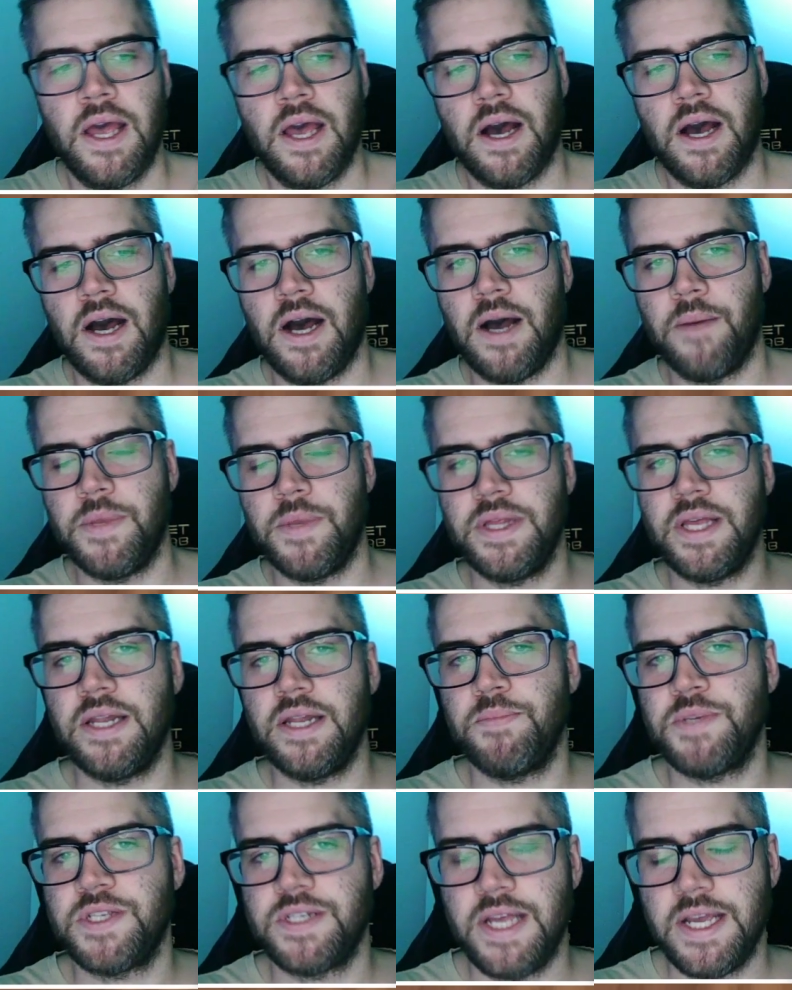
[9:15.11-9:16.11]
And
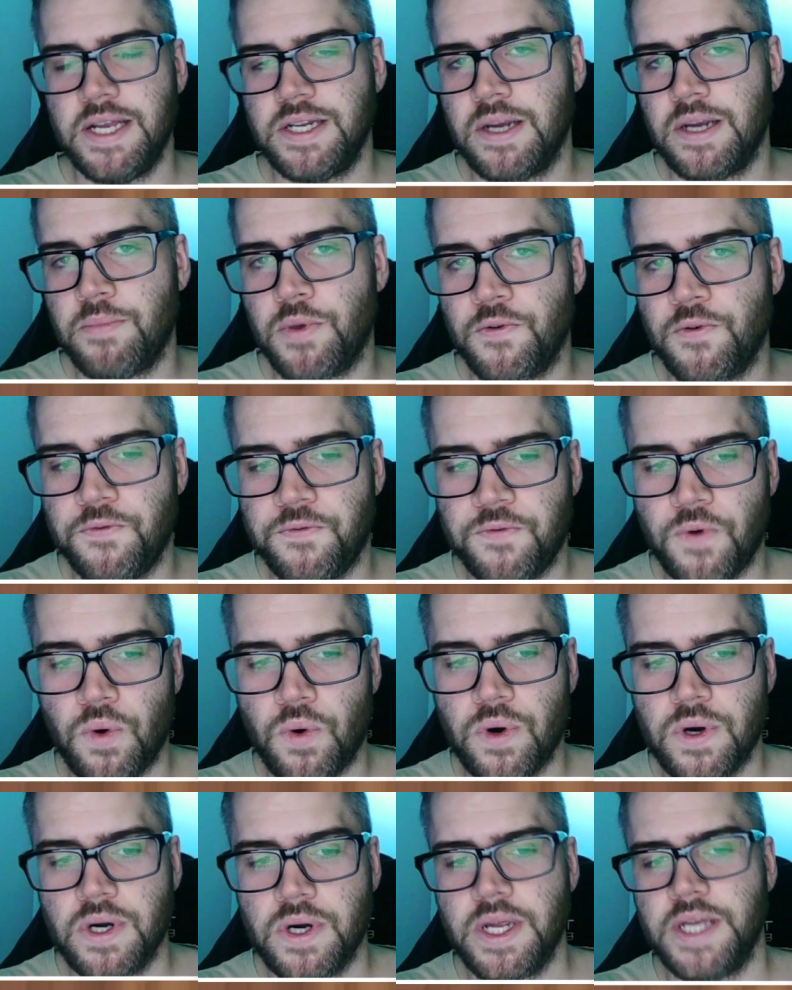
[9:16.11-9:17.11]
then mistake number
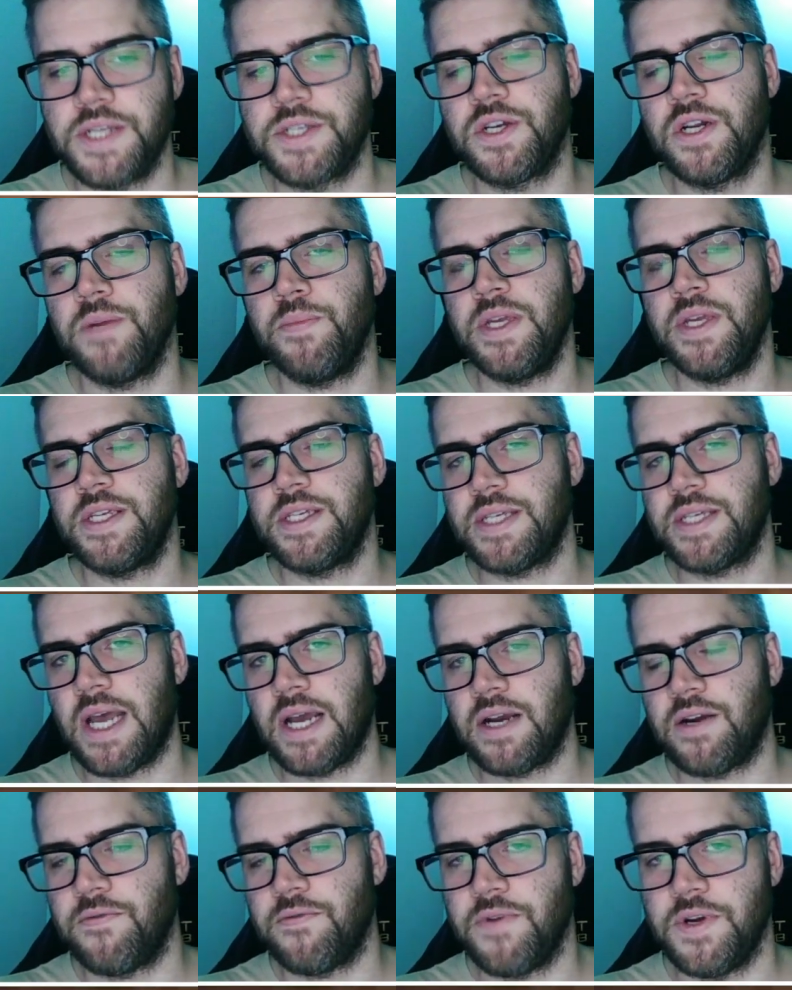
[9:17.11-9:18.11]
4 is going to be
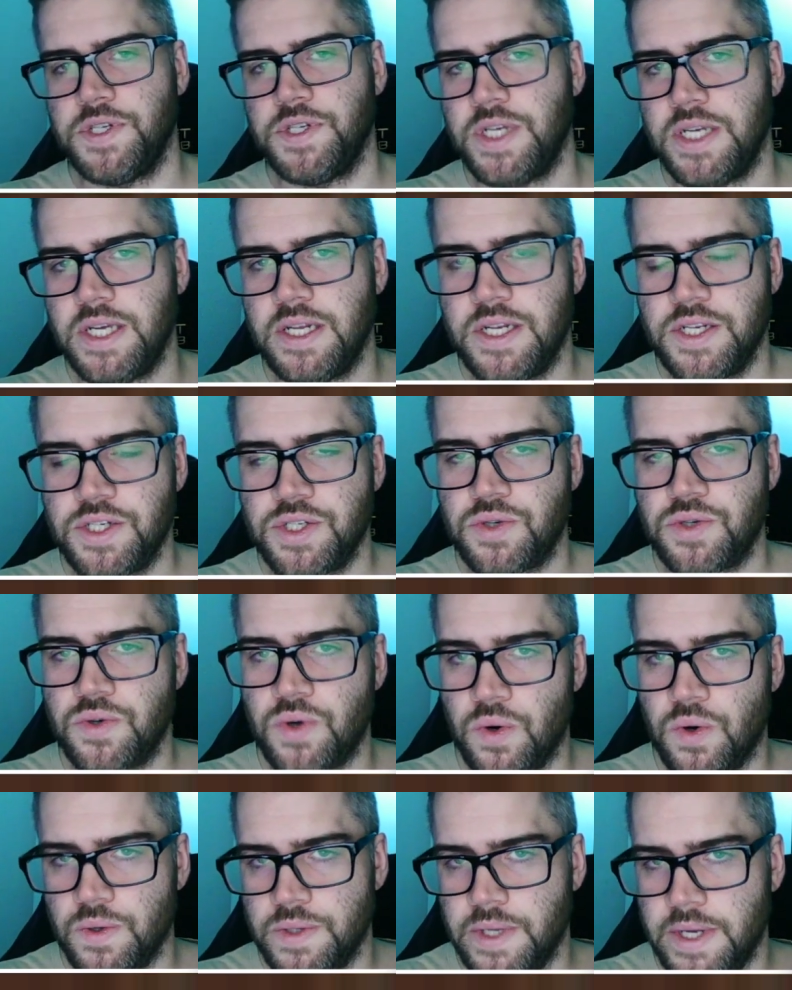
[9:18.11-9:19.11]
sacrificing initial
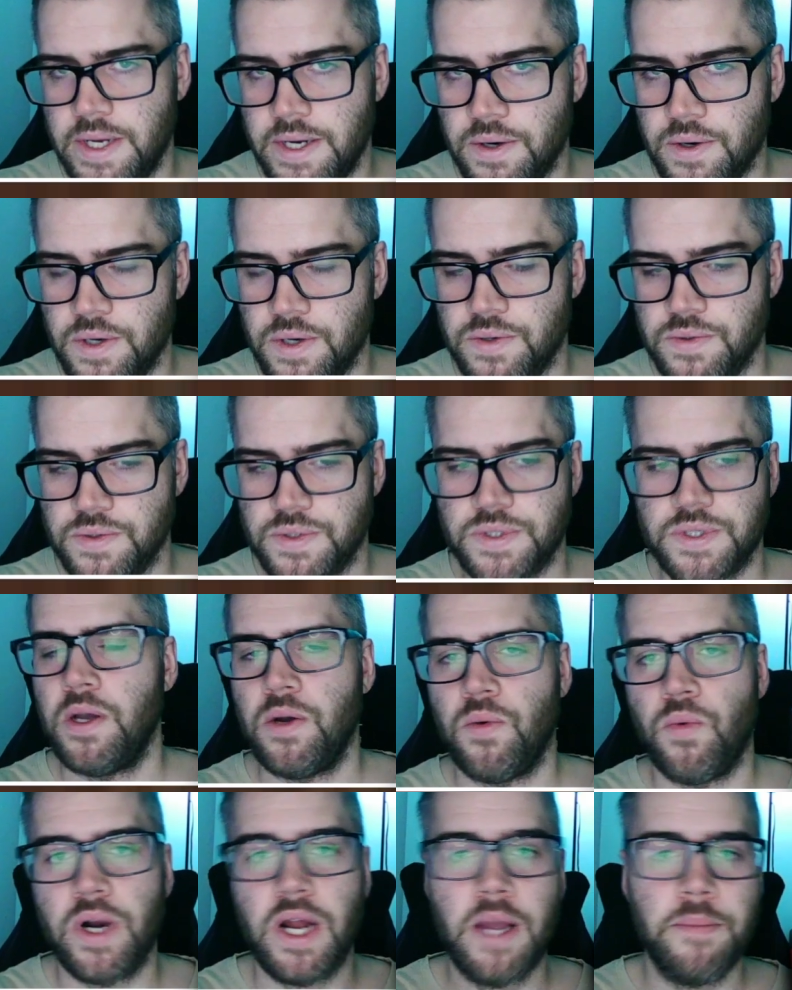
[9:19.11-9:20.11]
gold heroes.
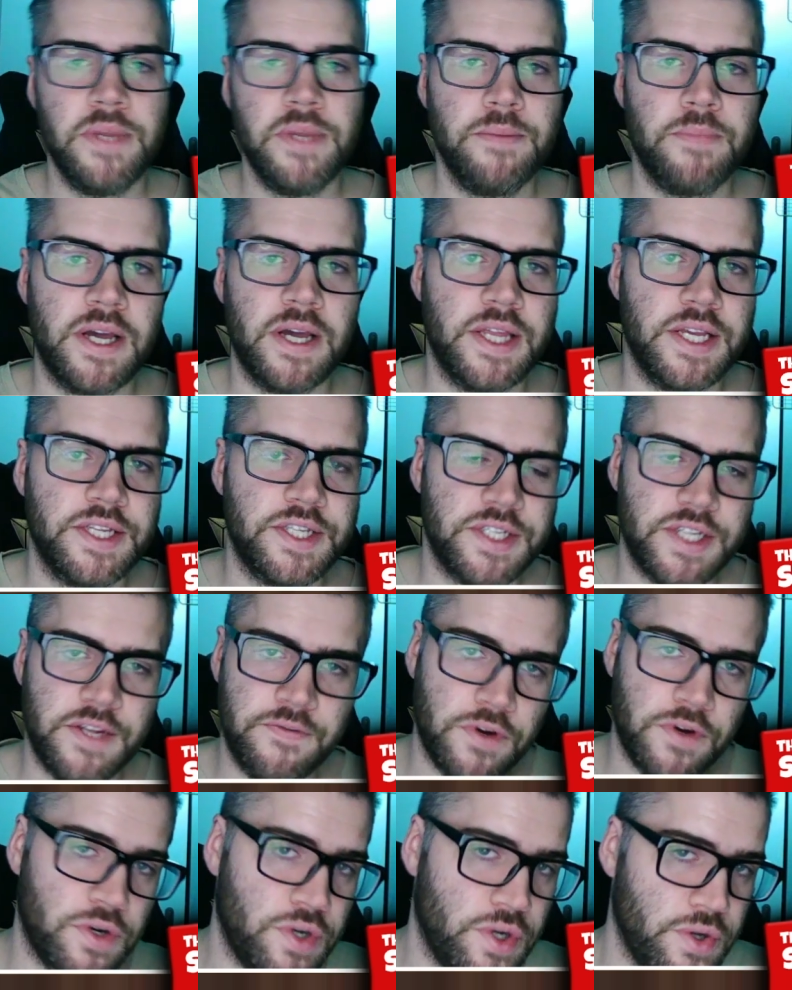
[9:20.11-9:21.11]
What I mean by this is
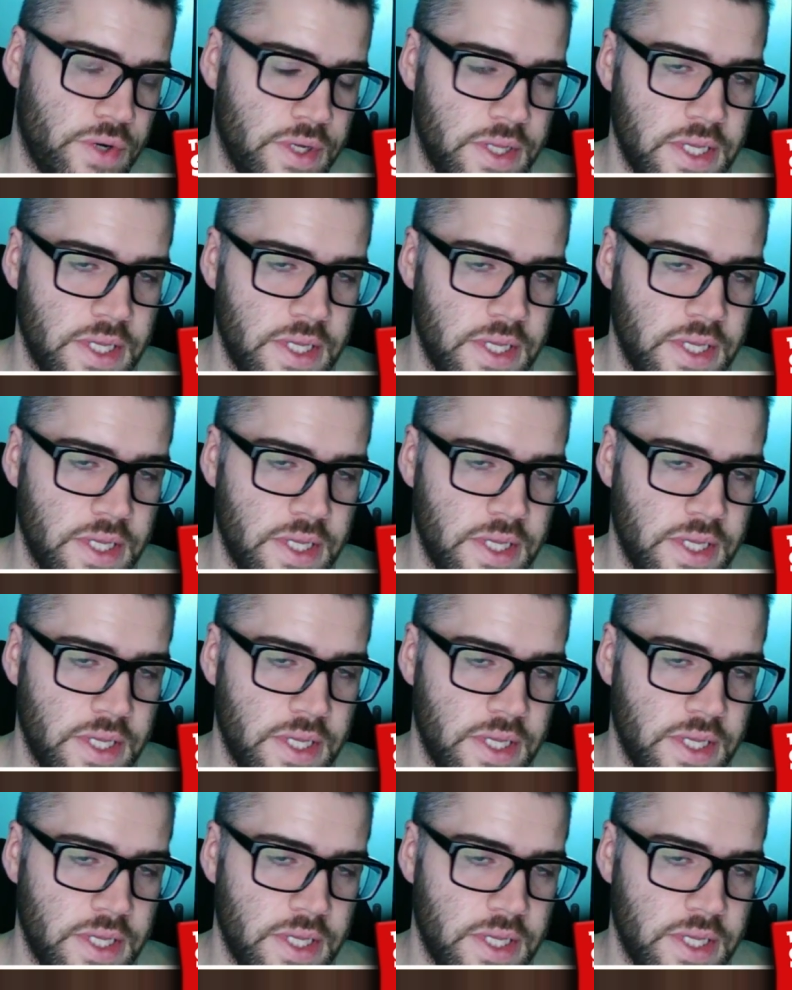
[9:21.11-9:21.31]
if you're new to the